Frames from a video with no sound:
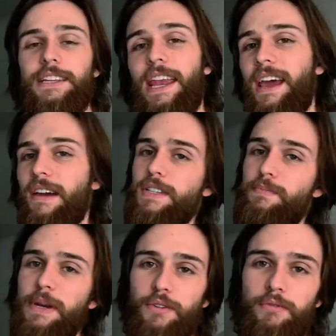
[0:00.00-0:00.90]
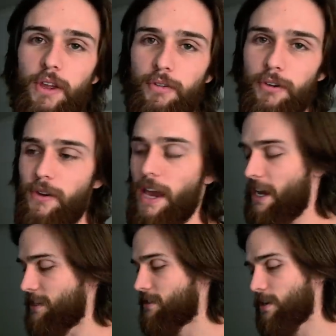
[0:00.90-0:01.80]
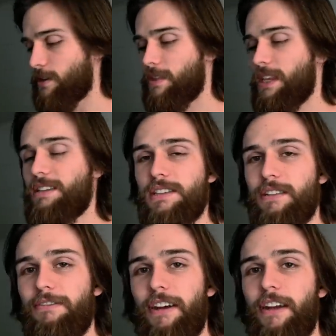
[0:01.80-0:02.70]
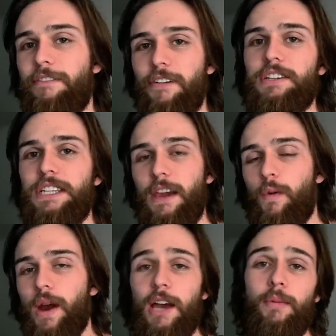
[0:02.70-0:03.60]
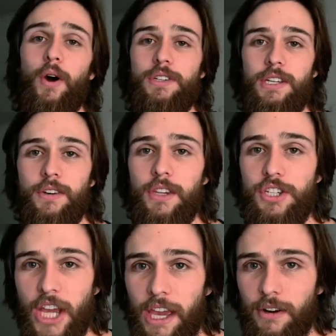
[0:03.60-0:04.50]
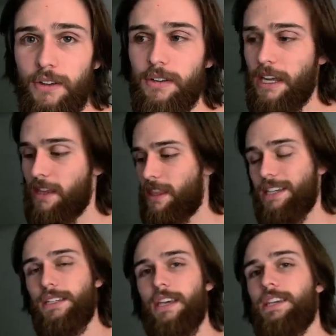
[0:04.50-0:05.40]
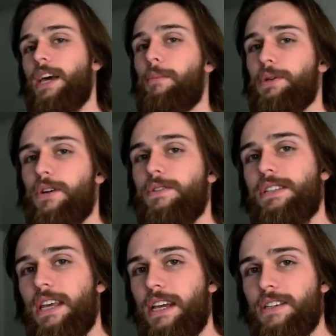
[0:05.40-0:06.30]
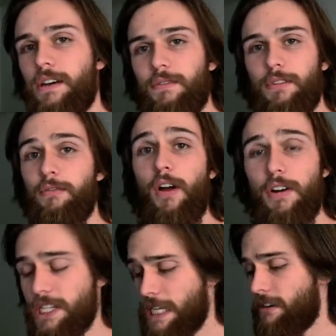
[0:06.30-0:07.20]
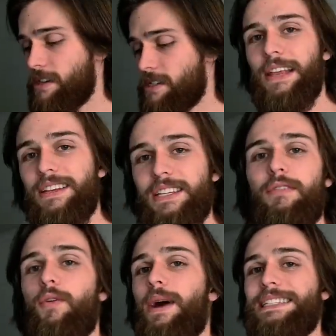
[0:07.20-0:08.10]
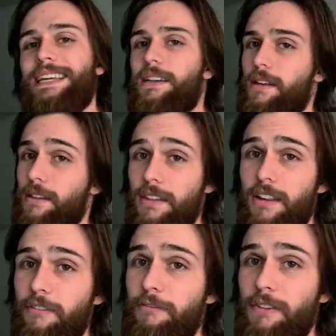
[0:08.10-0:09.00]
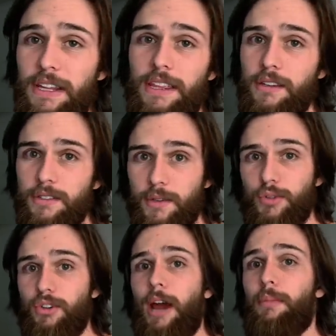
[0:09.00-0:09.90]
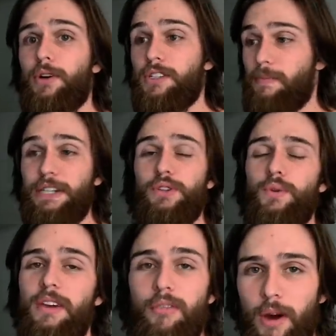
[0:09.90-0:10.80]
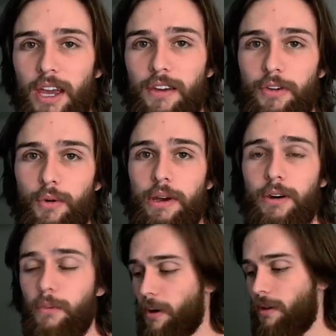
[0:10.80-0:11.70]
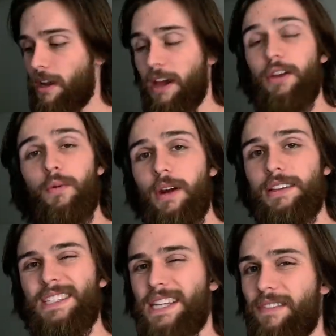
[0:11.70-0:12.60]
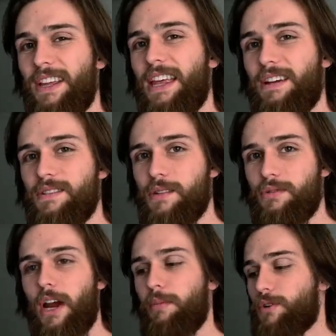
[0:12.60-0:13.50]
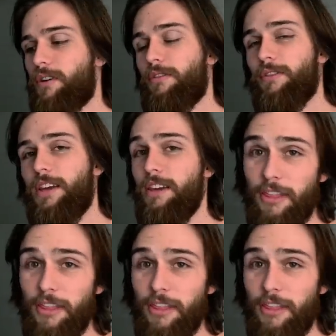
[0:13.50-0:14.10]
Today I have a special video for you guys. So this is the very first giveaway I'm hosting on the channel, and this is episode 6 of the vlog series. And this giveaway is technically the 50,000 subscriber special giveaway, if you will, but I know we're at 70,000 subscribers roughly.